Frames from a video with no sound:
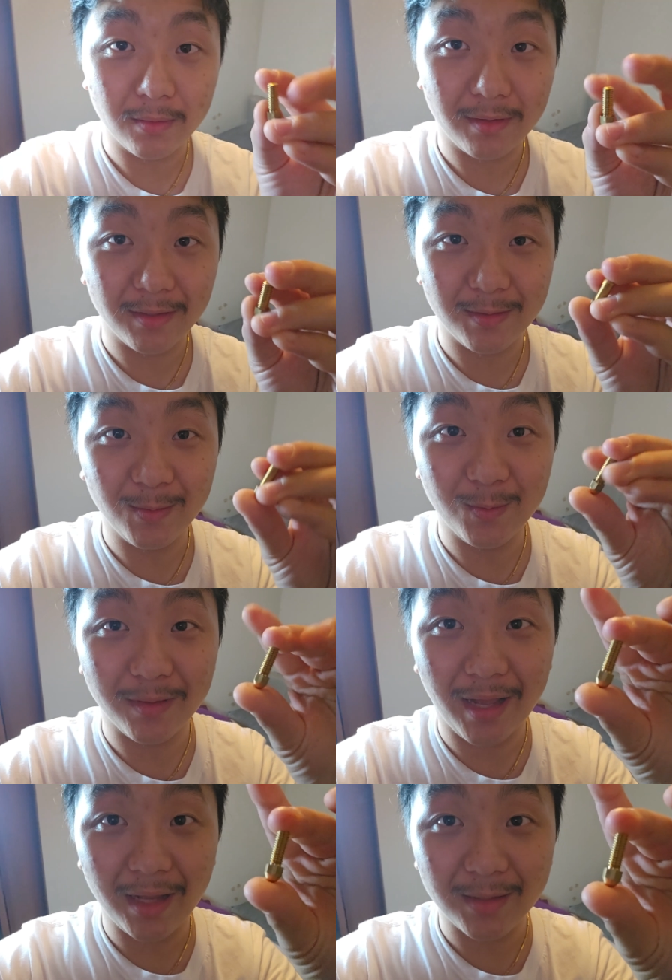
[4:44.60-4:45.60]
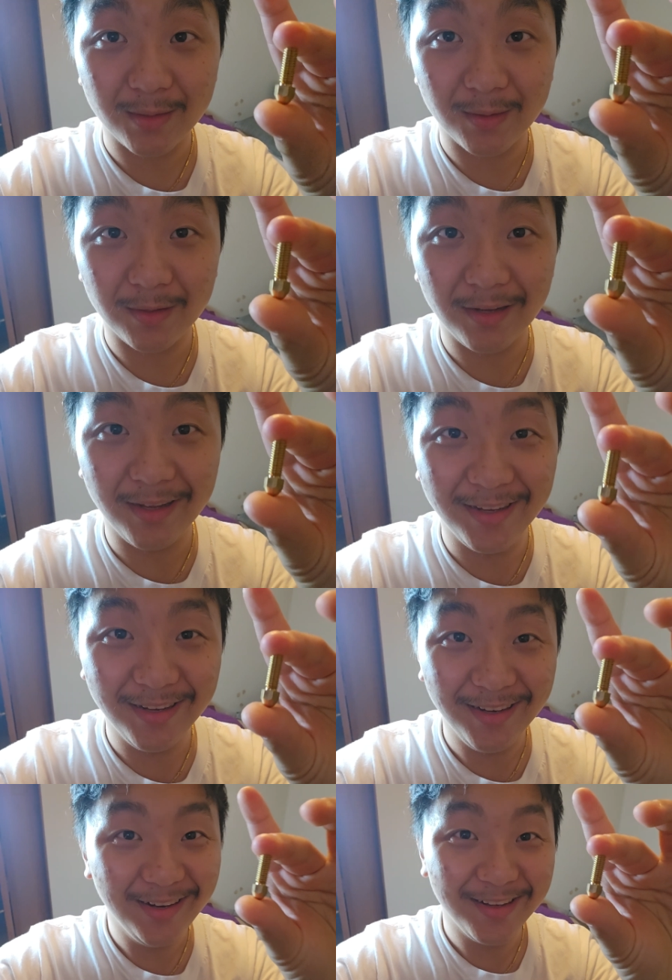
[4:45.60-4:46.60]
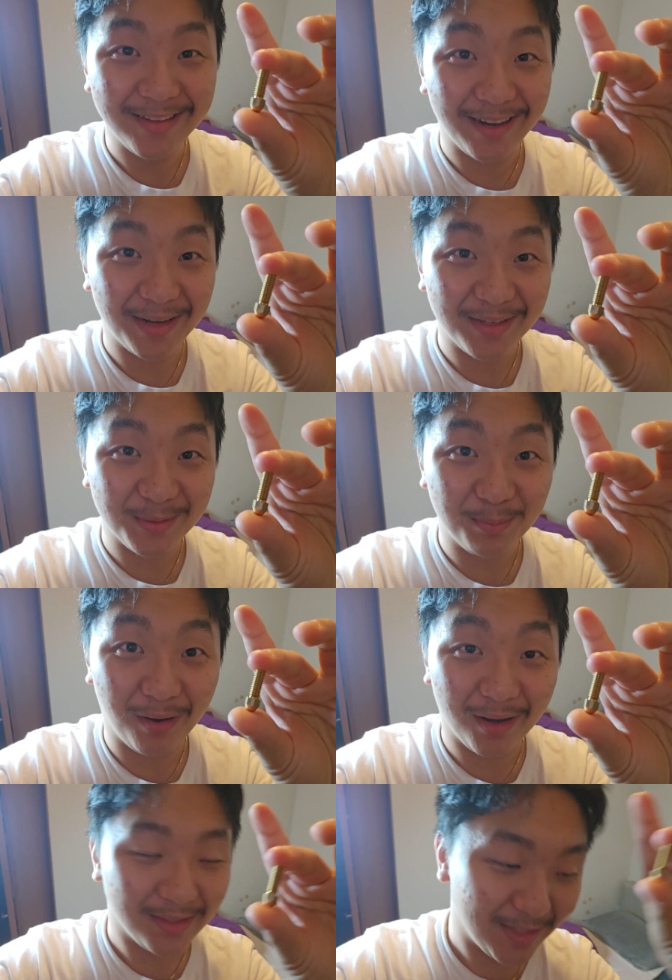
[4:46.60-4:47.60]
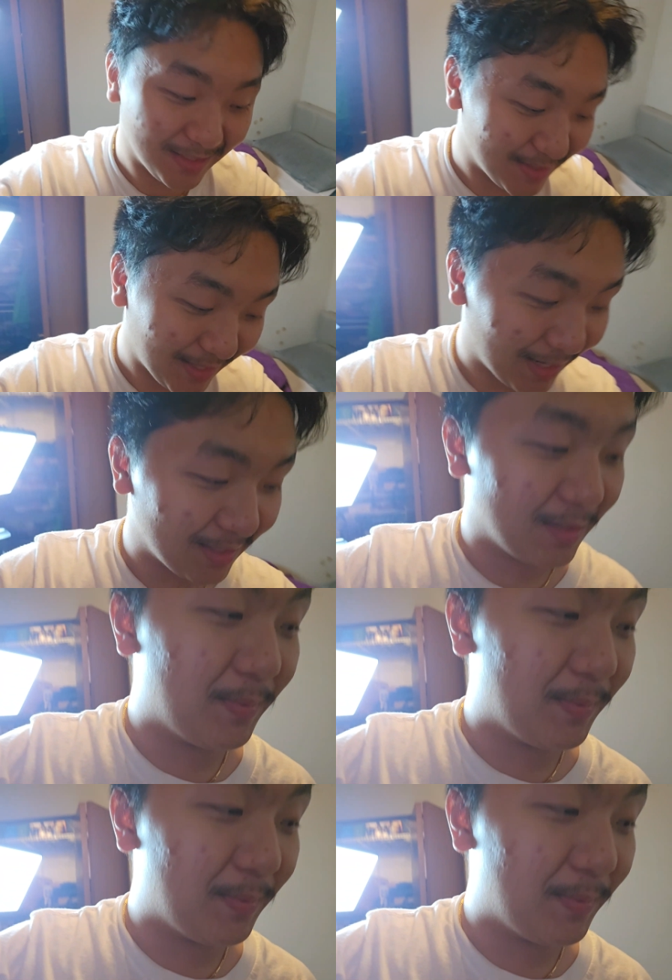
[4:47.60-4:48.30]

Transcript: this new nozzle that I just bought is not gonna